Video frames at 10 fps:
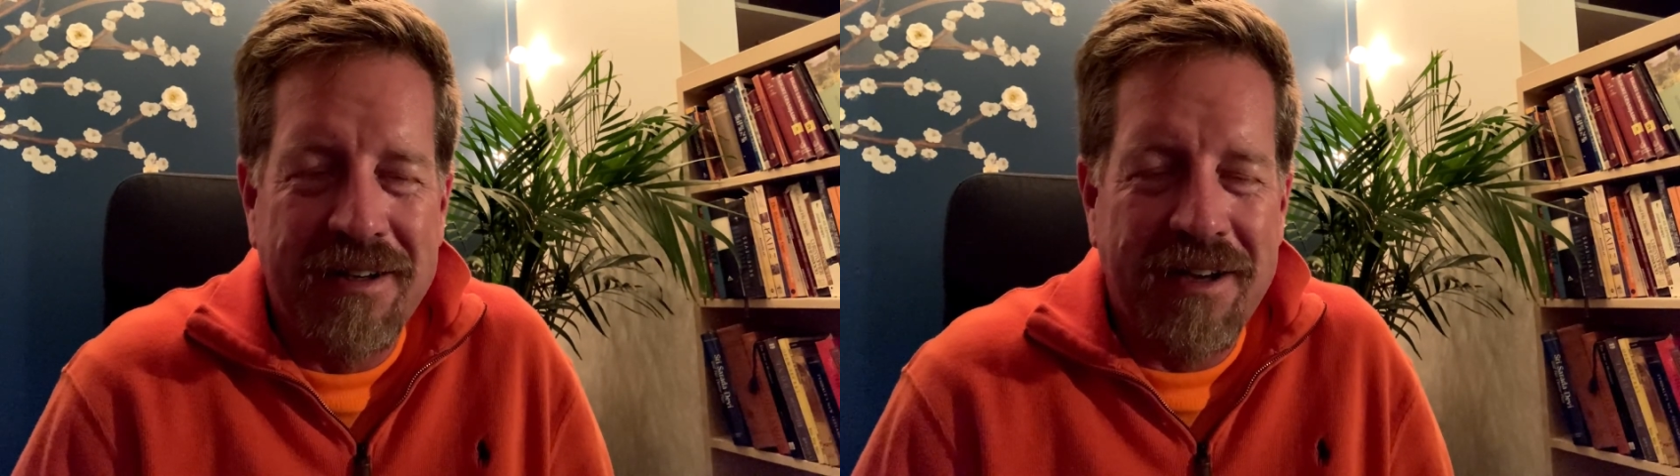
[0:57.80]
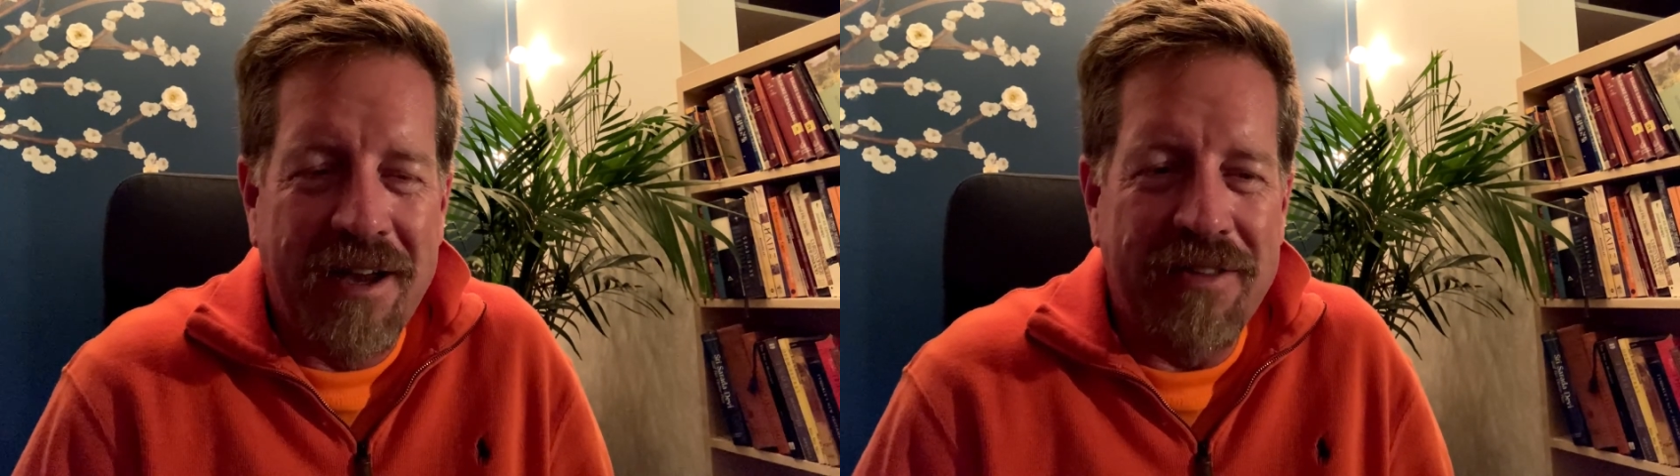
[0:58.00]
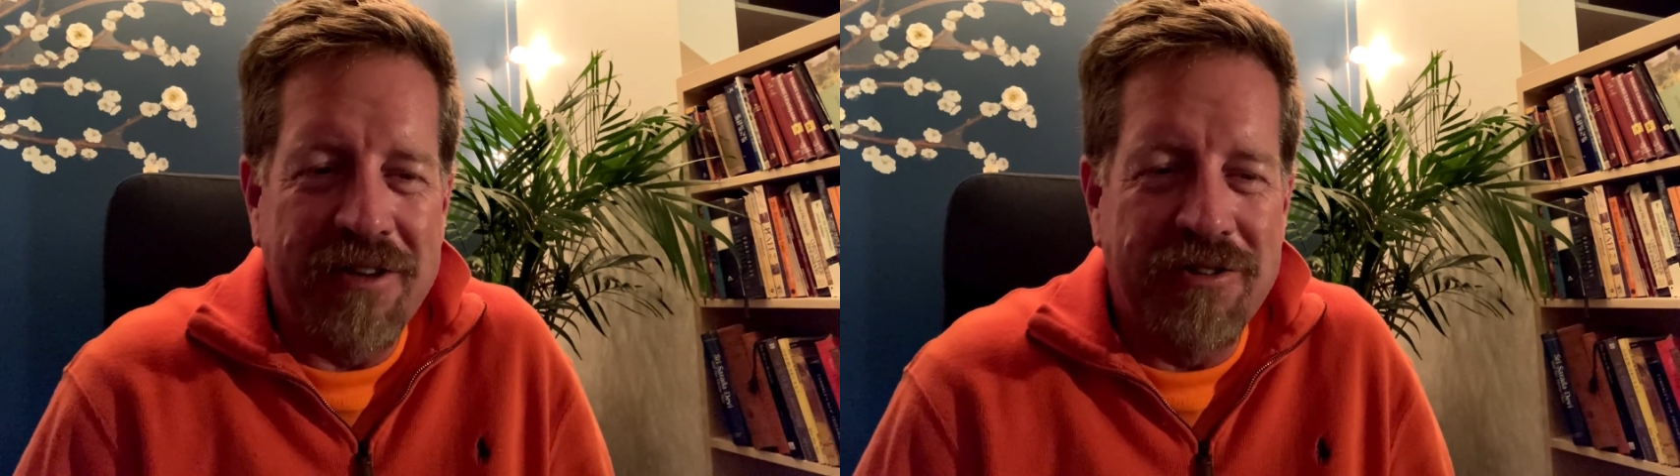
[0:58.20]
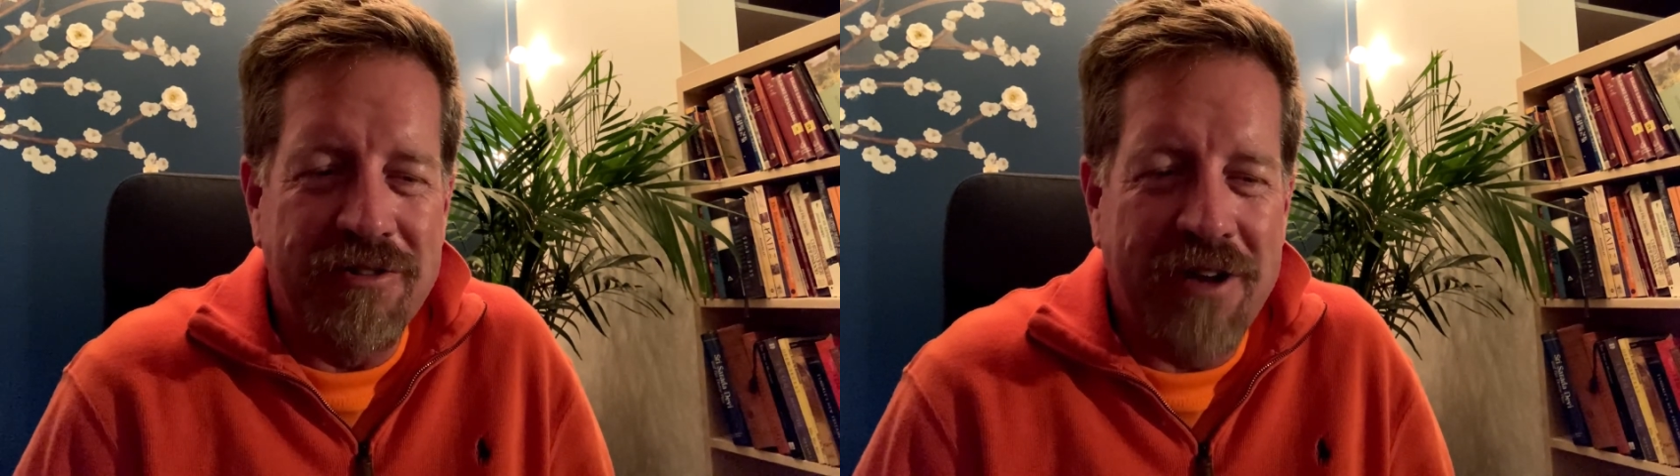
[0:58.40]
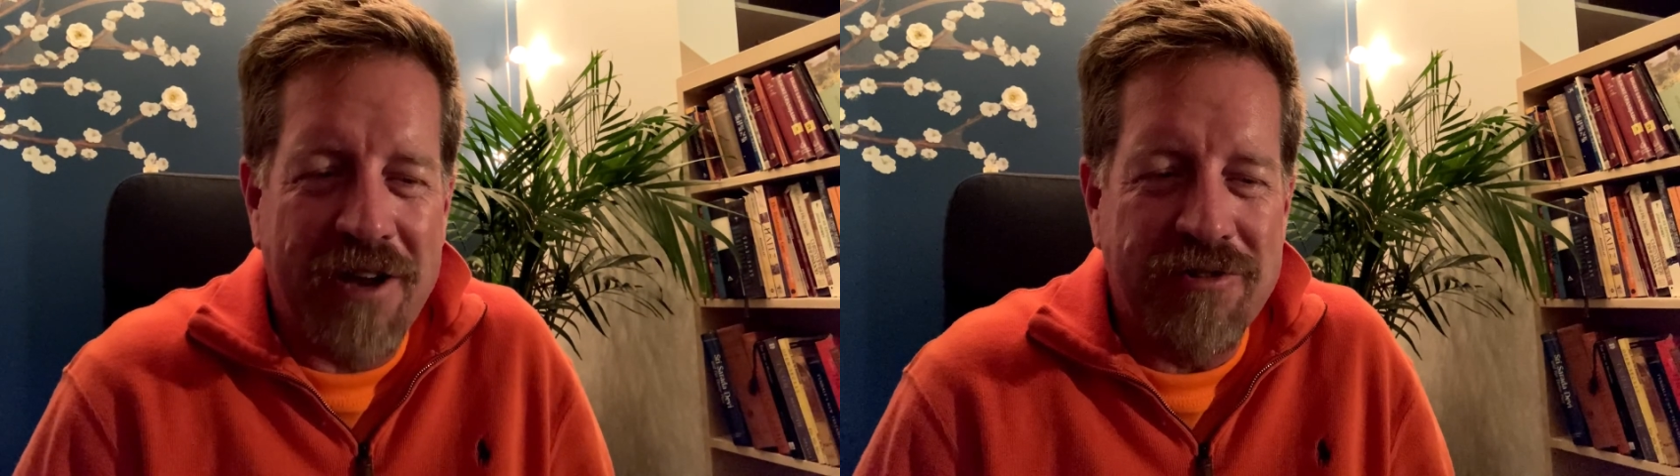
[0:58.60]
And that your
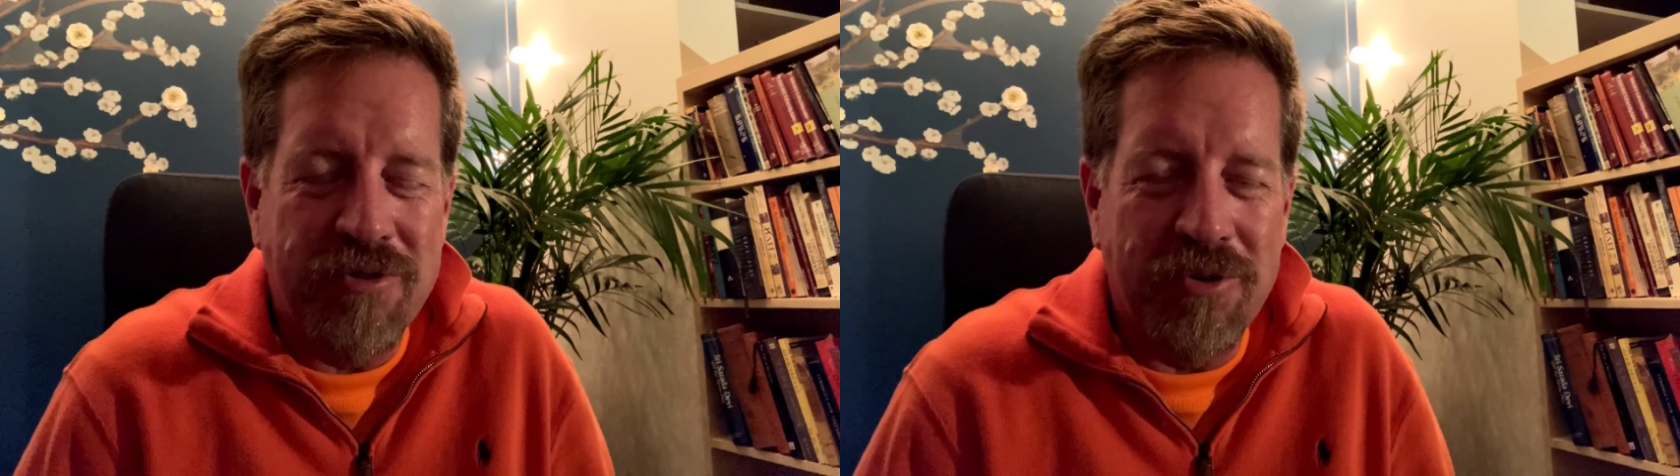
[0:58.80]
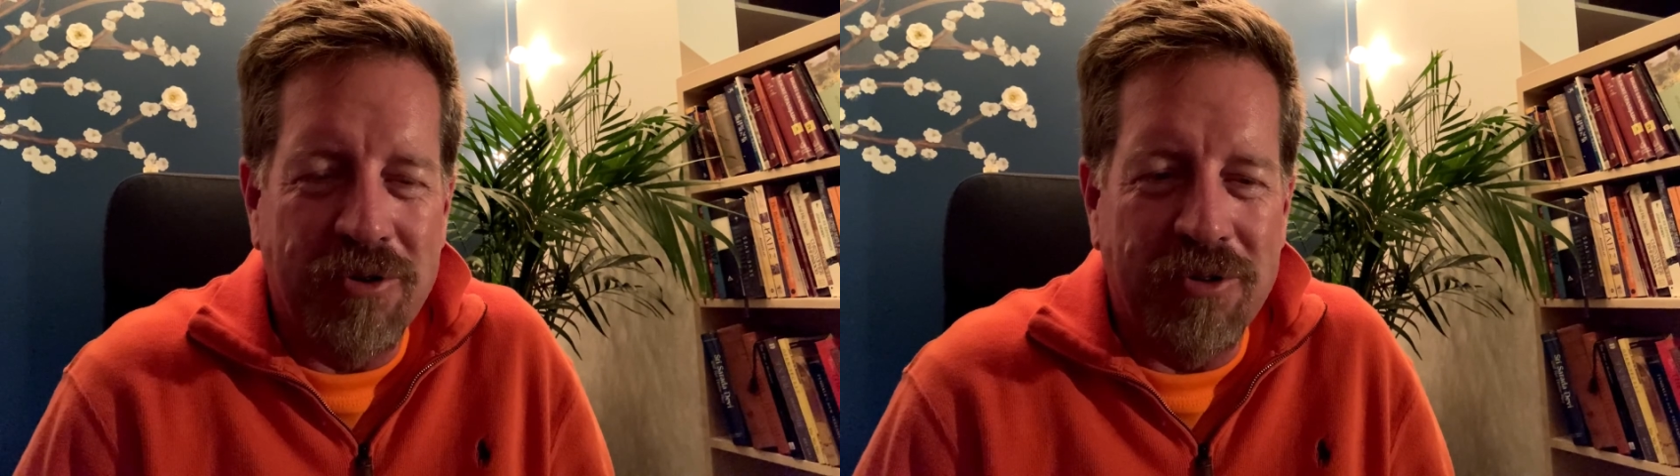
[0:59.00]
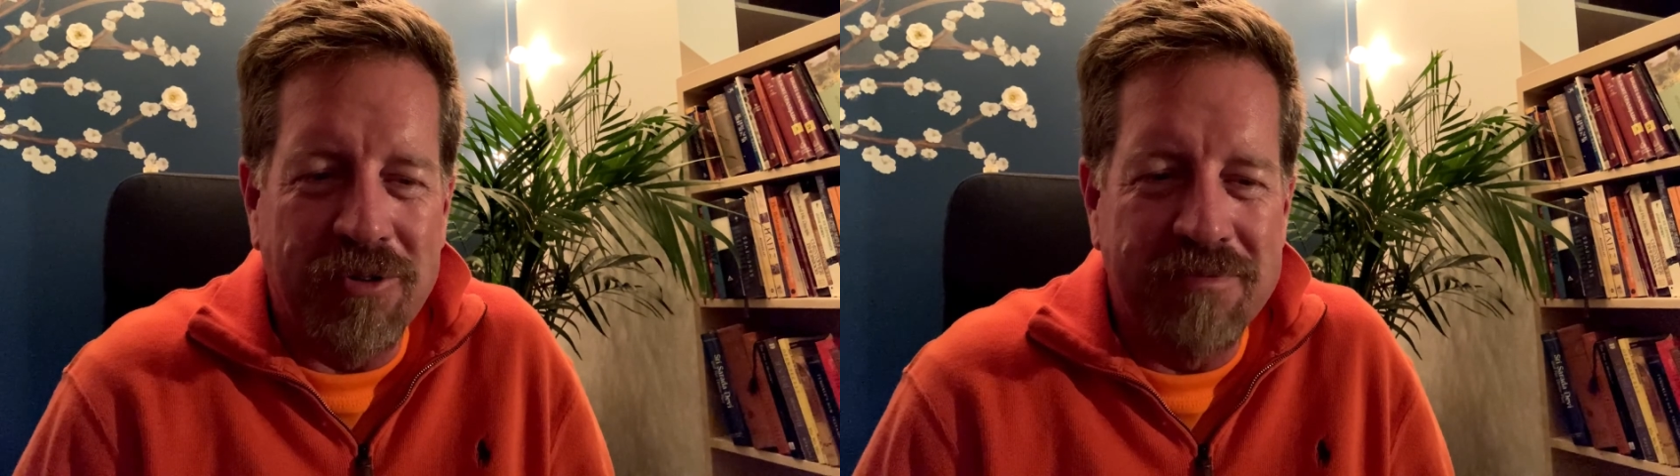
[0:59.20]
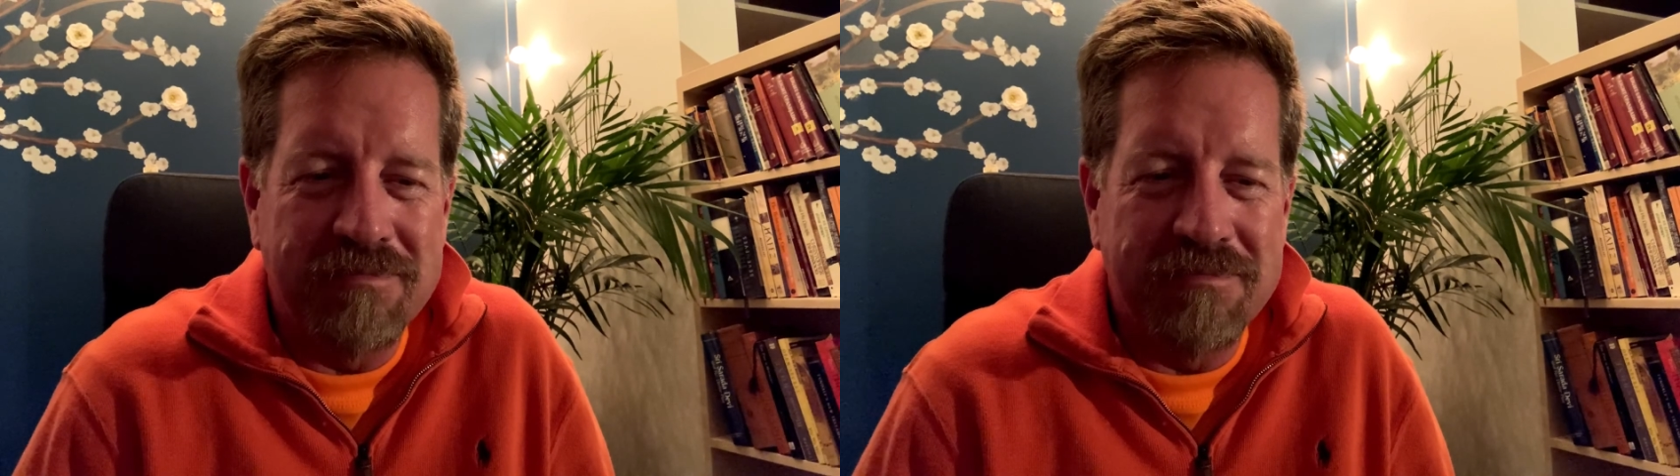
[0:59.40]
natural